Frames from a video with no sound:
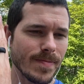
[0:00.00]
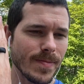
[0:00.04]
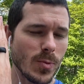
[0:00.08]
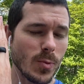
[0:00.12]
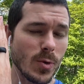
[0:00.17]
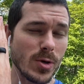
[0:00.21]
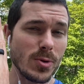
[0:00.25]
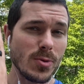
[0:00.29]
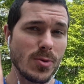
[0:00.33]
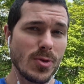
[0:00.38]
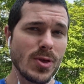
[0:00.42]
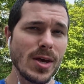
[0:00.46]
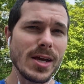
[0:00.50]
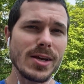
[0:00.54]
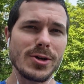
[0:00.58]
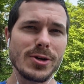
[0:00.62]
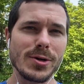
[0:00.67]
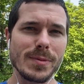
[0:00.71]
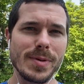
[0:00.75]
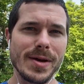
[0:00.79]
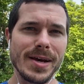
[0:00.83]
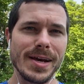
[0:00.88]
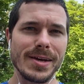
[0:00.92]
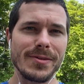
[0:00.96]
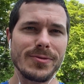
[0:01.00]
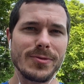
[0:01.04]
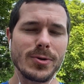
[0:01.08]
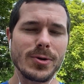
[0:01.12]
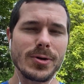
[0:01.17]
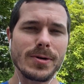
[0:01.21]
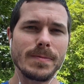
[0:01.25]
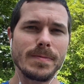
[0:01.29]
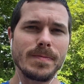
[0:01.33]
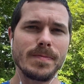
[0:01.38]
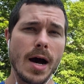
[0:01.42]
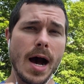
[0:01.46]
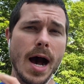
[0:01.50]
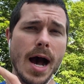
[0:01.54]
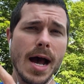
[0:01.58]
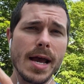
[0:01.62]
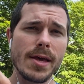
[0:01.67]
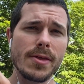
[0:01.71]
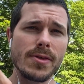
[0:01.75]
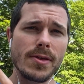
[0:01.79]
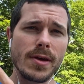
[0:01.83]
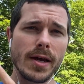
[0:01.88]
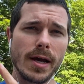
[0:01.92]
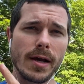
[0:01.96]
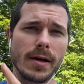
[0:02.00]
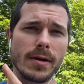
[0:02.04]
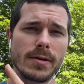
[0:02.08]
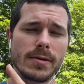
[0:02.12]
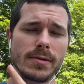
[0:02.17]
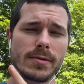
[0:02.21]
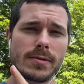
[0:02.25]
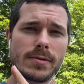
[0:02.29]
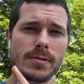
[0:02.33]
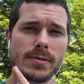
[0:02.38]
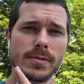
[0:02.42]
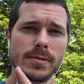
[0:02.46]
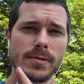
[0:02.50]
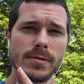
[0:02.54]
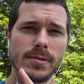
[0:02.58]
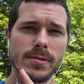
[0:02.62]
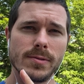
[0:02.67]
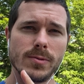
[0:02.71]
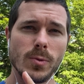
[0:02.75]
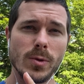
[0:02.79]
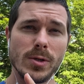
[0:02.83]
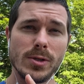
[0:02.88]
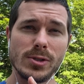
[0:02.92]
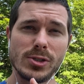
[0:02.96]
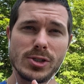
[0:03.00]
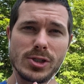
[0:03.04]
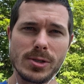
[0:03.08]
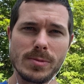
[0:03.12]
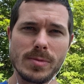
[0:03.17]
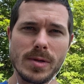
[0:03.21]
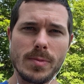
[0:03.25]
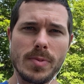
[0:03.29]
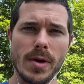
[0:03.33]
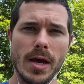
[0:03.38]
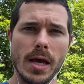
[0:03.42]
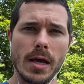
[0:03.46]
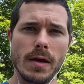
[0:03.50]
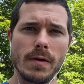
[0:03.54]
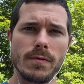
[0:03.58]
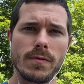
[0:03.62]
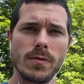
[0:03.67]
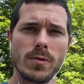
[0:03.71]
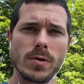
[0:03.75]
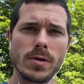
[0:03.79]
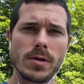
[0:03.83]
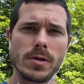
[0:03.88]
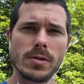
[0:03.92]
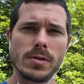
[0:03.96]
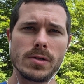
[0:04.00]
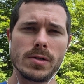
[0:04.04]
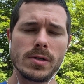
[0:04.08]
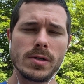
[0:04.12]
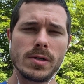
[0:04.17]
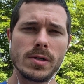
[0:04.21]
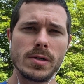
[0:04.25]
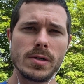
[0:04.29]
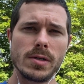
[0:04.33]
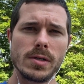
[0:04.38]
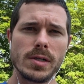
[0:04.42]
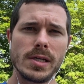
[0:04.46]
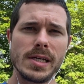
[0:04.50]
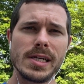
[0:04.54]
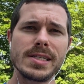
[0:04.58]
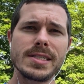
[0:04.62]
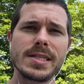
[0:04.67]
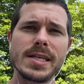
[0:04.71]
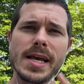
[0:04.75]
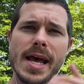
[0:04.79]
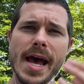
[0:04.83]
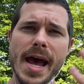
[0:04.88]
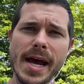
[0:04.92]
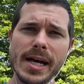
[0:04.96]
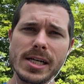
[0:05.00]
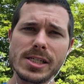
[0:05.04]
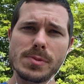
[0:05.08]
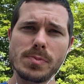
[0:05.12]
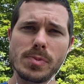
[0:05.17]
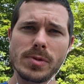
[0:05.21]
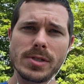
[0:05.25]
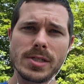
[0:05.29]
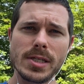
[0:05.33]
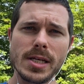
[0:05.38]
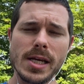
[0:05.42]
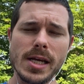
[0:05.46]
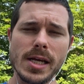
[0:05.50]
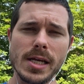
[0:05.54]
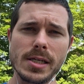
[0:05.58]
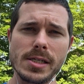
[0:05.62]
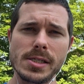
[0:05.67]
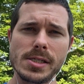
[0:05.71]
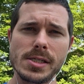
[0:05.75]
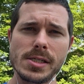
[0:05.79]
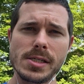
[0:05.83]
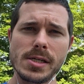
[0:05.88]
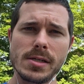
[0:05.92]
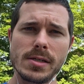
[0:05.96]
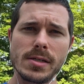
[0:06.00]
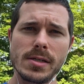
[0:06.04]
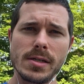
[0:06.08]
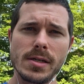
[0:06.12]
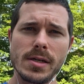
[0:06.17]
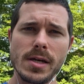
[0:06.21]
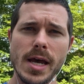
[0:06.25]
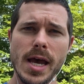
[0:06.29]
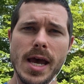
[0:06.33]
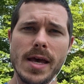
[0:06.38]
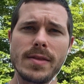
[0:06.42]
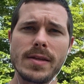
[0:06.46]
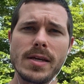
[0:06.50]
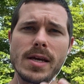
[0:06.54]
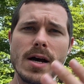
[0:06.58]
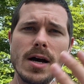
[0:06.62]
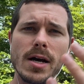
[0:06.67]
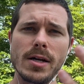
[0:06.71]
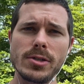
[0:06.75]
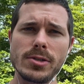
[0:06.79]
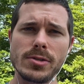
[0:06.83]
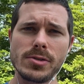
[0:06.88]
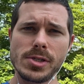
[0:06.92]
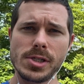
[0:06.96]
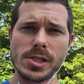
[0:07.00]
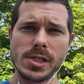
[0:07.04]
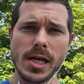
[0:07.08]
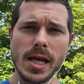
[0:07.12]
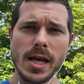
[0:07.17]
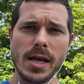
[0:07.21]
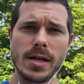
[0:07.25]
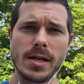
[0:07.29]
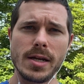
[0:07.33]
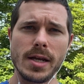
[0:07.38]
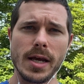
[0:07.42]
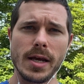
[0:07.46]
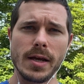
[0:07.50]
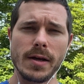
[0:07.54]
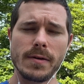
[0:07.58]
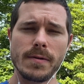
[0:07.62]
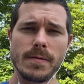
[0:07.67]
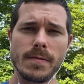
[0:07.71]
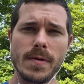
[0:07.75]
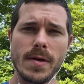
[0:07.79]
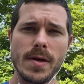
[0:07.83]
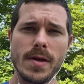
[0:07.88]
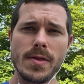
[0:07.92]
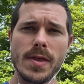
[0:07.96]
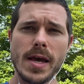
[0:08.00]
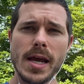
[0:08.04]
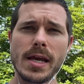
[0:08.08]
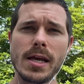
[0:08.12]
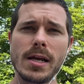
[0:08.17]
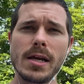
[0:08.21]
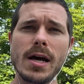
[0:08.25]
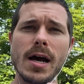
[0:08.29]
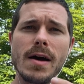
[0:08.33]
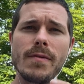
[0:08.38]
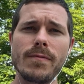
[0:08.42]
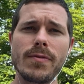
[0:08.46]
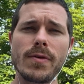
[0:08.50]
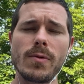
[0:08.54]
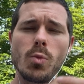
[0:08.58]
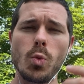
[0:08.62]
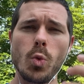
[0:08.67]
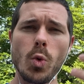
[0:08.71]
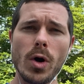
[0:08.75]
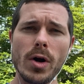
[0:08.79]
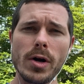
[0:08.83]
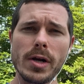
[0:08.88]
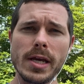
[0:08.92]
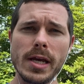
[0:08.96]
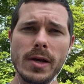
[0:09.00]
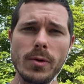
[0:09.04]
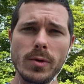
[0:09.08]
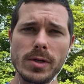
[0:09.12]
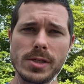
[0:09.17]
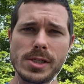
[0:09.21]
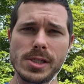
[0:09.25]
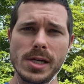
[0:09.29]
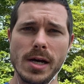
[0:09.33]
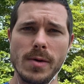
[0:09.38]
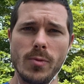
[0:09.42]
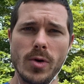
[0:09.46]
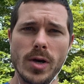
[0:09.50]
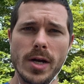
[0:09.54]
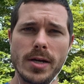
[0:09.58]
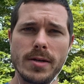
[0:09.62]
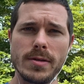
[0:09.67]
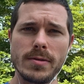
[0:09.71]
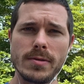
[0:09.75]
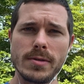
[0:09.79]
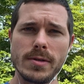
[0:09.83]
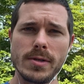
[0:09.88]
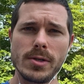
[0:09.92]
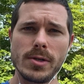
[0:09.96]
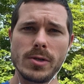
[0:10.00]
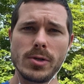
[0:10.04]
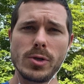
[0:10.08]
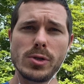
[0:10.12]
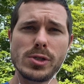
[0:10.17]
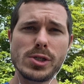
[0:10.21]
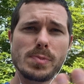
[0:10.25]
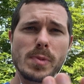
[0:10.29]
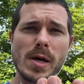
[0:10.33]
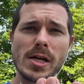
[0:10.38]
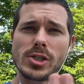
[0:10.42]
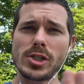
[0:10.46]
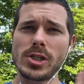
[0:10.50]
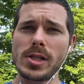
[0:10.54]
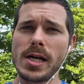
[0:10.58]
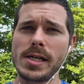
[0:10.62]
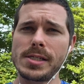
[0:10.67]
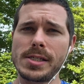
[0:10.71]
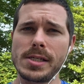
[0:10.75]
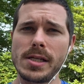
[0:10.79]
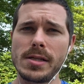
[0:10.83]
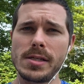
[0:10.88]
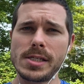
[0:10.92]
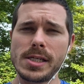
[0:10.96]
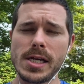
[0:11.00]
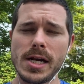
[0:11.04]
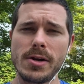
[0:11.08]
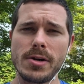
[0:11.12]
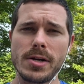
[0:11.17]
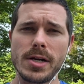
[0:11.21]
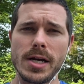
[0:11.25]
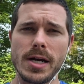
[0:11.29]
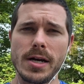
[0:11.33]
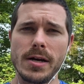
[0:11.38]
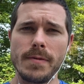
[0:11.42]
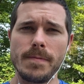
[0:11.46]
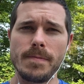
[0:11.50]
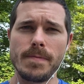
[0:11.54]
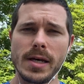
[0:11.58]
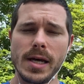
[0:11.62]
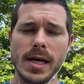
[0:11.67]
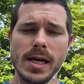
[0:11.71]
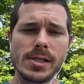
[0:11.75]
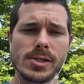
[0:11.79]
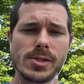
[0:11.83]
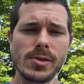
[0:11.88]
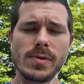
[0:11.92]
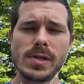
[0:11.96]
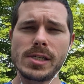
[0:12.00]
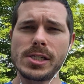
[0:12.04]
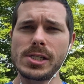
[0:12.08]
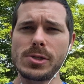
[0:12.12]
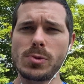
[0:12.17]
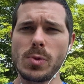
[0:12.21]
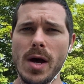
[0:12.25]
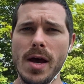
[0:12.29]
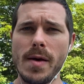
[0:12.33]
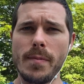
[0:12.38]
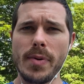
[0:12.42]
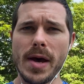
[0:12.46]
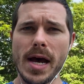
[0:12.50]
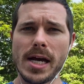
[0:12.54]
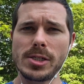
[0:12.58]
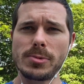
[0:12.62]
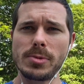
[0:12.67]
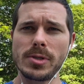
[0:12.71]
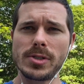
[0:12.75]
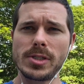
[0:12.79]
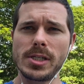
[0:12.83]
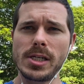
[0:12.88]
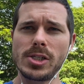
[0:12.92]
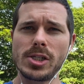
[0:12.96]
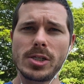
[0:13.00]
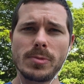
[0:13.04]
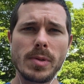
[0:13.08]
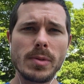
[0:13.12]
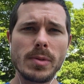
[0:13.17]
what you think you're paying for. I think what you should be paying for is the expertise and the understanding that can come from working with someone who specializes in this area. And so this is why I'm passionate about teaching